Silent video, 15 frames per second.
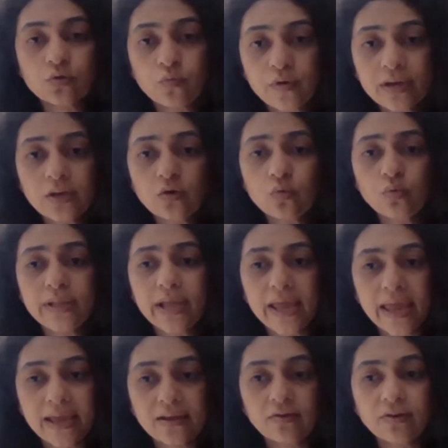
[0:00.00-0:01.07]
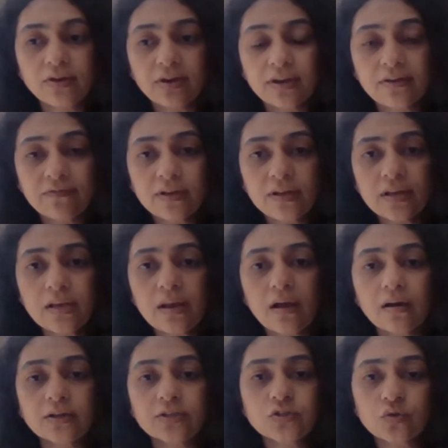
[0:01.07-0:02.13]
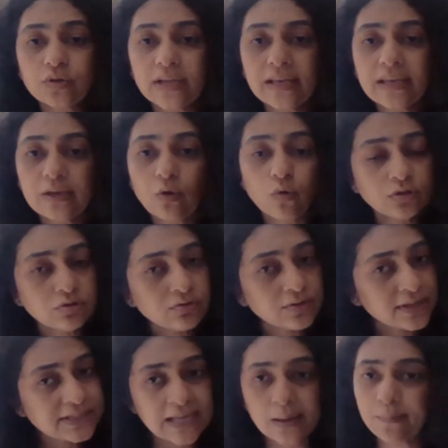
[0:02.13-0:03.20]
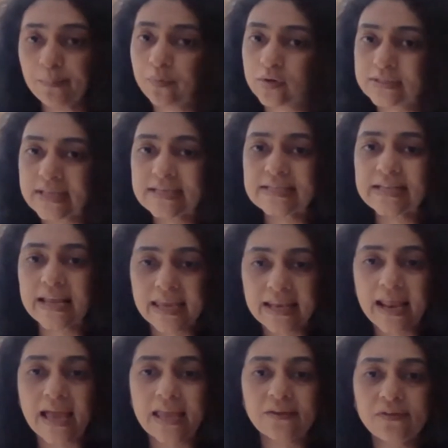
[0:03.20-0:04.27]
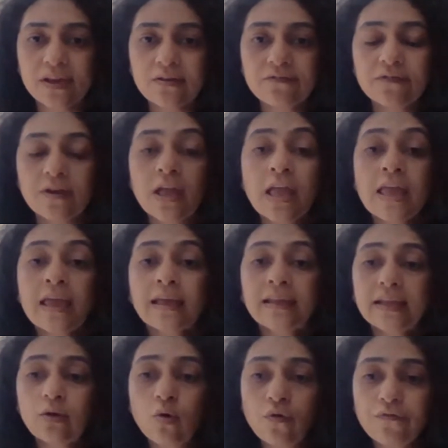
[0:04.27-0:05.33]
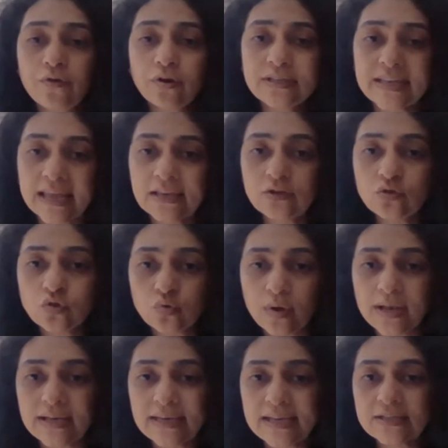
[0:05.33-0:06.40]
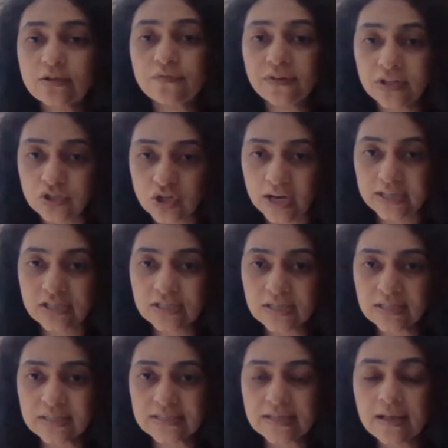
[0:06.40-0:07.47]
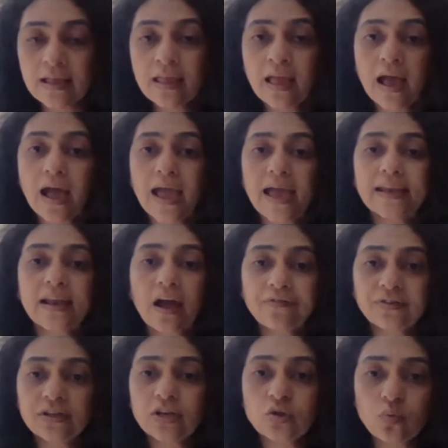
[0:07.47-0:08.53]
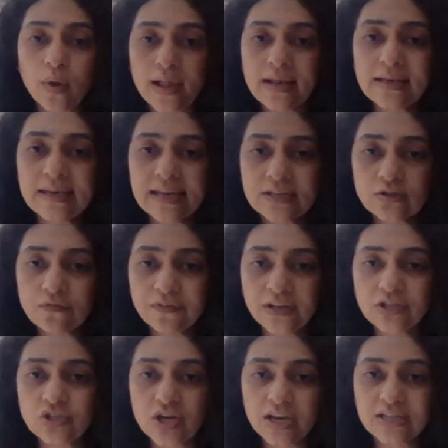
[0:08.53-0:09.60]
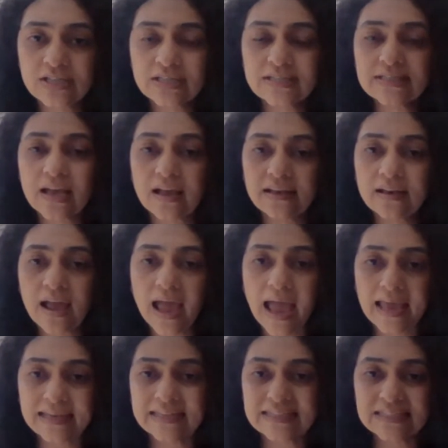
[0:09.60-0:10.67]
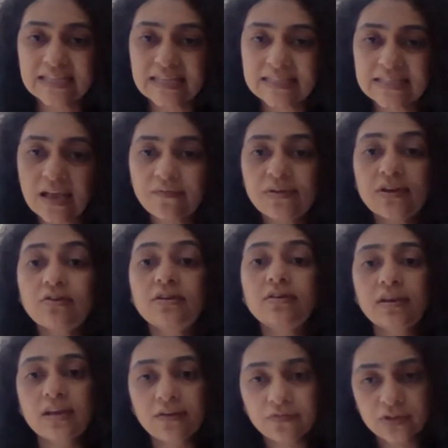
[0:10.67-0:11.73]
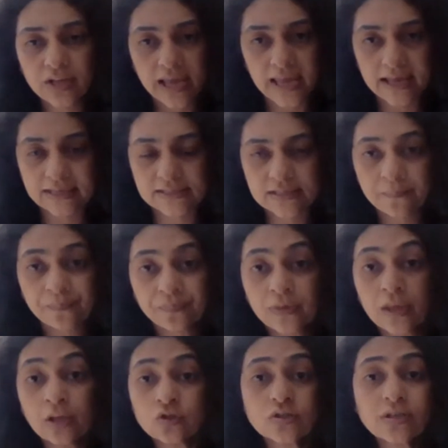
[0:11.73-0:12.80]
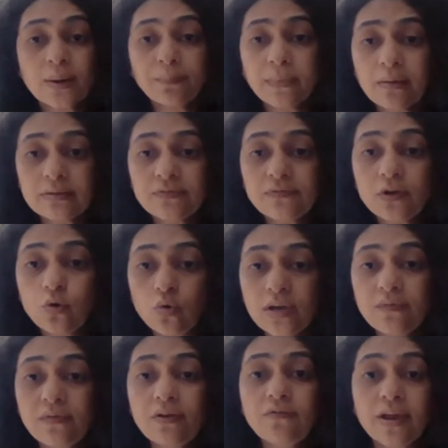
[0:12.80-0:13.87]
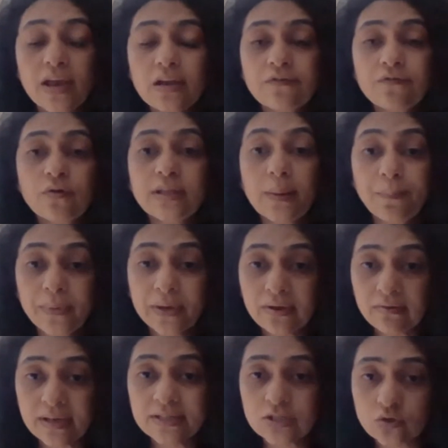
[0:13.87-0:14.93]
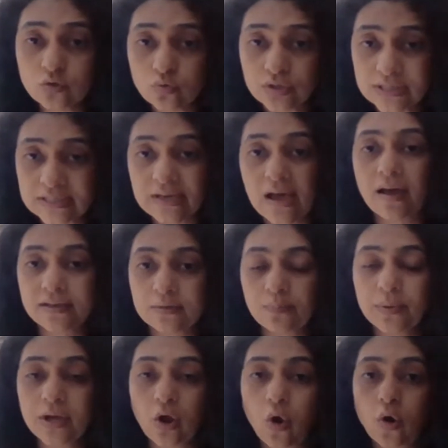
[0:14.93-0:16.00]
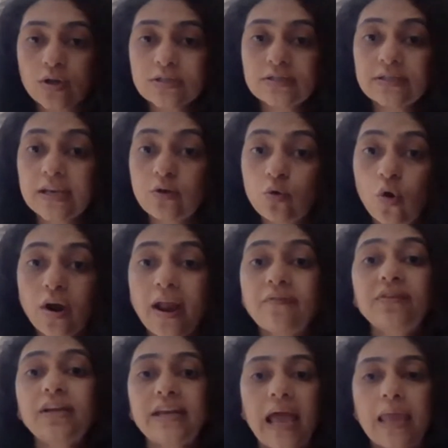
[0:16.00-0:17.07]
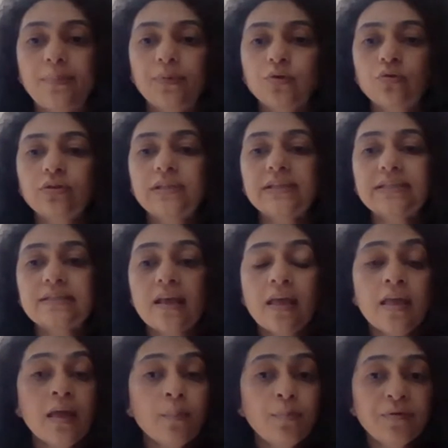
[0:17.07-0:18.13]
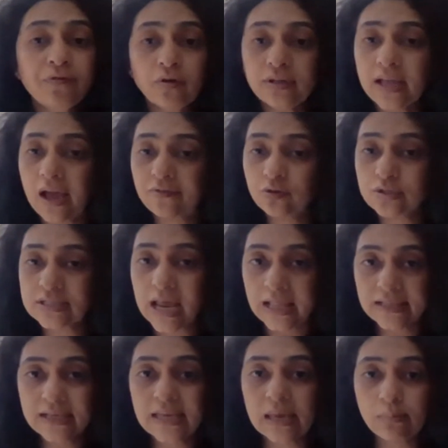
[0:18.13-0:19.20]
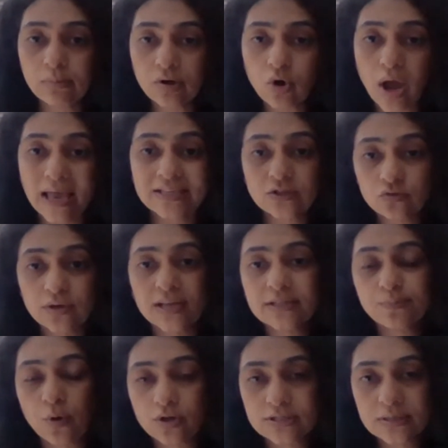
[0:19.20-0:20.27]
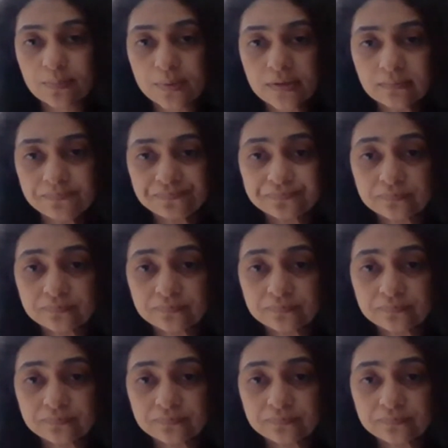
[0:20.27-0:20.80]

So we do the egg retrieval. So they go through the same process like an IVF. They go for 10 to 12 days of injections, and after the 12 days of injections under anesthesia, we retrieve the eggs. So sometimes we don't even wait for the periods to start, because they do not have the time. These, before they have to start the chemo as soon as possible.